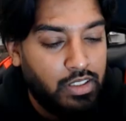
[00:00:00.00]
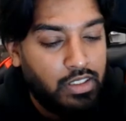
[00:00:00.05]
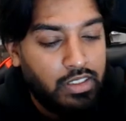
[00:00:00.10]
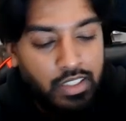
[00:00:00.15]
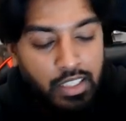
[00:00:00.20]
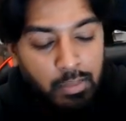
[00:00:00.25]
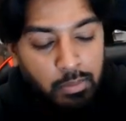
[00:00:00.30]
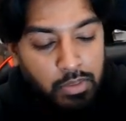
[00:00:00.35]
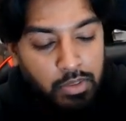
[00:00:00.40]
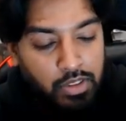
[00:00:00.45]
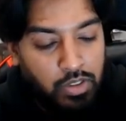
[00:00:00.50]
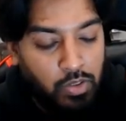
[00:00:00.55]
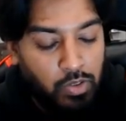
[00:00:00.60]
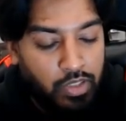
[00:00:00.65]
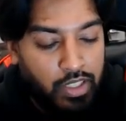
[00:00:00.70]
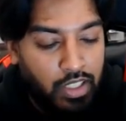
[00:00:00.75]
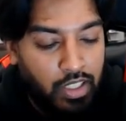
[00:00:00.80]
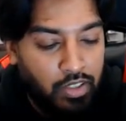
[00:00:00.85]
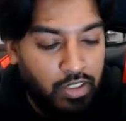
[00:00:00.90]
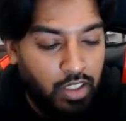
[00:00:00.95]
this game to
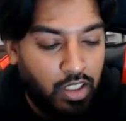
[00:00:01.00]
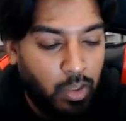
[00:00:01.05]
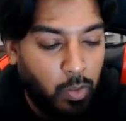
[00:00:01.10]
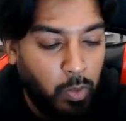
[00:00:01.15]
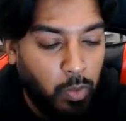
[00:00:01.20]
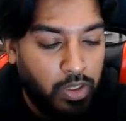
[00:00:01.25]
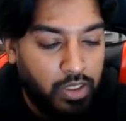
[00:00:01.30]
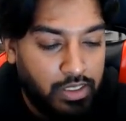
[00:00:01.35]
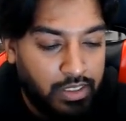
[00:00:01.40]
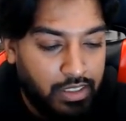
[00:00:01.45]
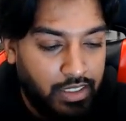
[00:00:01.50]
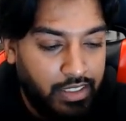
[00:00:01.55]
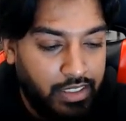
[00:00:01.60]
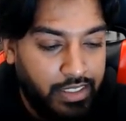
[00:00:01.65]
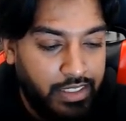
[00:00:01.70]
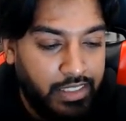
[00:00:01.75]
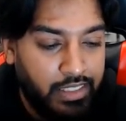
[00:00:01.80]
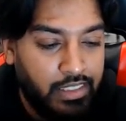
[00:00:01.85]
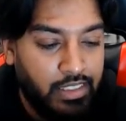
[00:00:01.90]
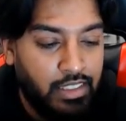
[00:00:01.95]
slow down. The artwork is
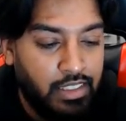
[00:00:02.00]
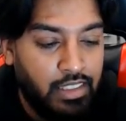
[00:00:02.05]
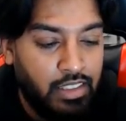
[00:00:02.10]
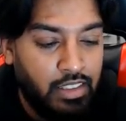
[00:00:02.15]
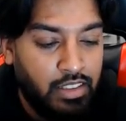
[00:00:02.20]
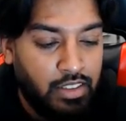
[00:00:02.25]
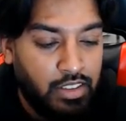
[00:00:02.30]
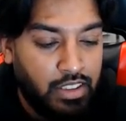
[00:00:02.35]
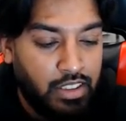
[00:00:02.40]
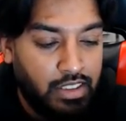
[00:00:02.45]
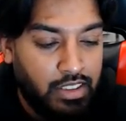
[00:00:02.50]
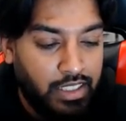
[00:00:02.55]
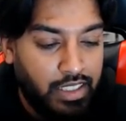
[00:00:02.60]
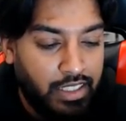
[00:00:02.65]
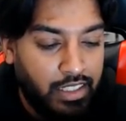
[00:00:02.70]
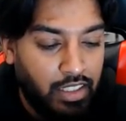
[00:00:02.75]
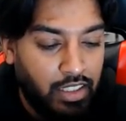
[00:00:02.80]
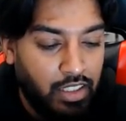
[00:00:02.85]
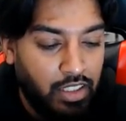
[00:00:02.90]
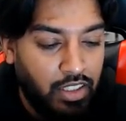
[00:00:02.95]
elite. Just
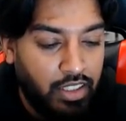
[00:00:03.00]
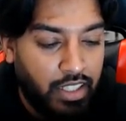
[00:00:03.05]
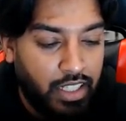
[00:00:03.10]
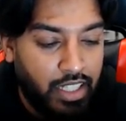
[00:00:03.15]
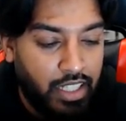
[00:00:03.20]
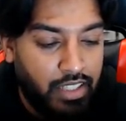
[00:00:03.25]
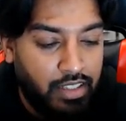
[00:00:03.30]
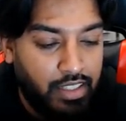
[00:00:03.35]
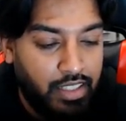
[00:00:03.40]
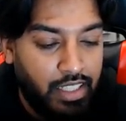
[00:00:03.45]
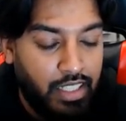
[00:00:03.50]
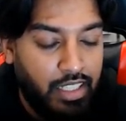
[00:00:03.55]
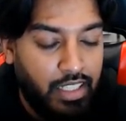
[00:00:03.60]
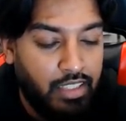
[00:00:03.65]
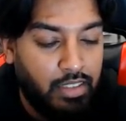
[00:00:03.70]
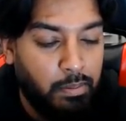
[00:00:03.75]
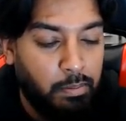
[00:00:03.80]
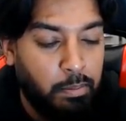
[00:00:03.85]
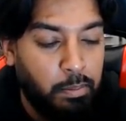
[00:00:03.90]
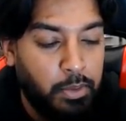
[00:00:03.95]
take a look at
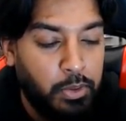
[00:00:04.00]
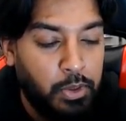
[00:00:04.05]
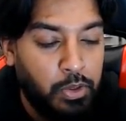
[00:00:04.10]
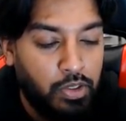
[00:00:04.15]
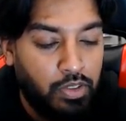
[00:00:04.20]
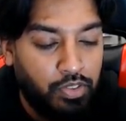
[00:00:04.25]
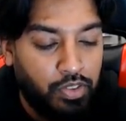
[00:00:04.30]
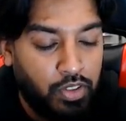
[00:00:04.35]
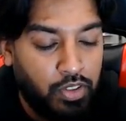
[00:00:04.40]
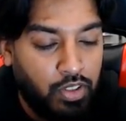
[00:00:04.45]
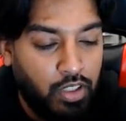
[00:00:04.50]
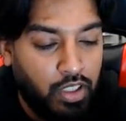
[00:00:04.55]
that. Beautiful